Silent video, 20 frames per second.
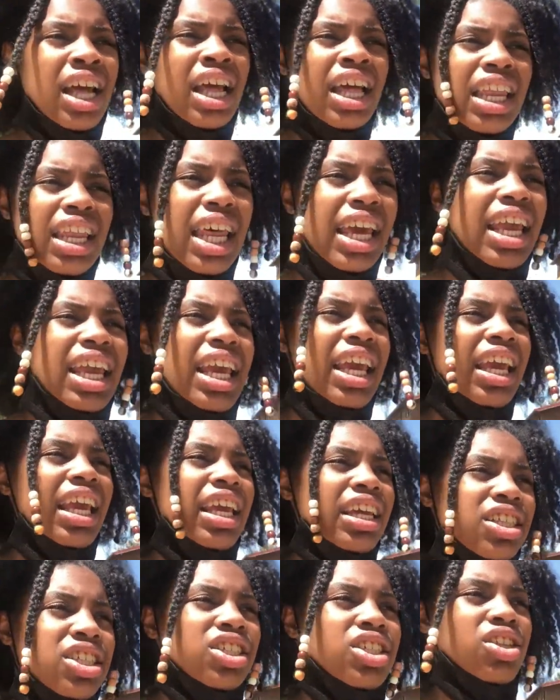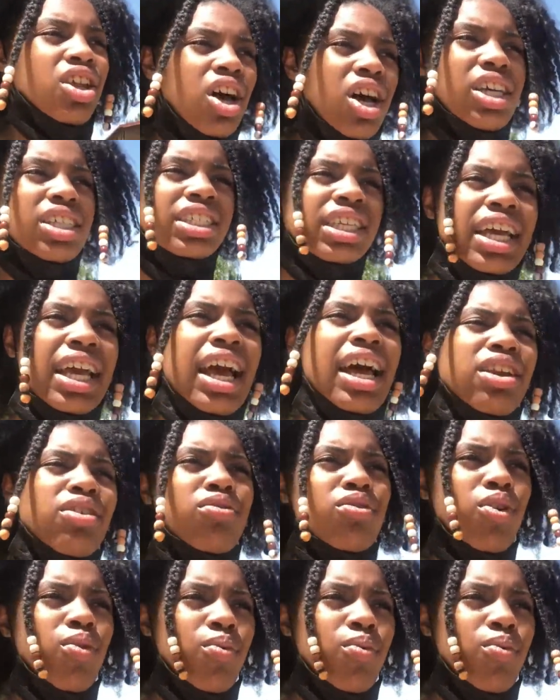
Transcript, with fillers: like it gets lost. Like I don't know